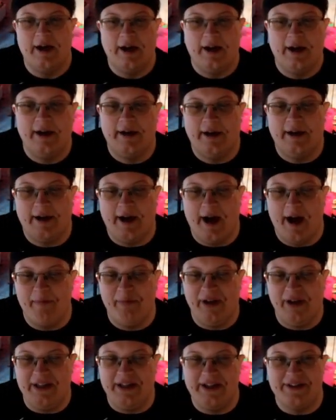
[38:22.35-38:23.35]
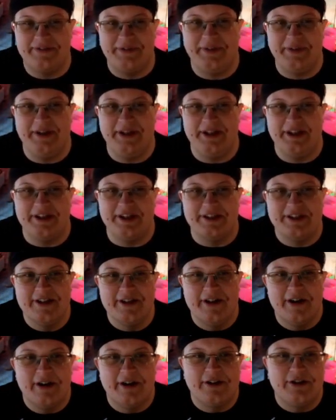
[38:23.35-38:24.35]
I believe the
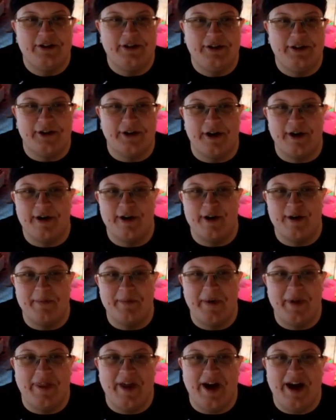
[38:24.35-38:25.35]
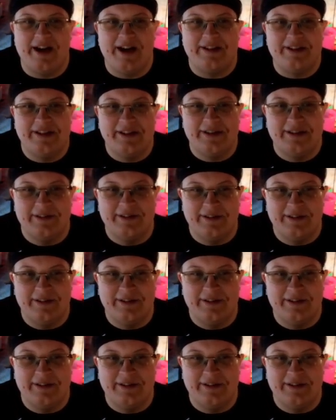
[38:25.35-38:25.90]
term that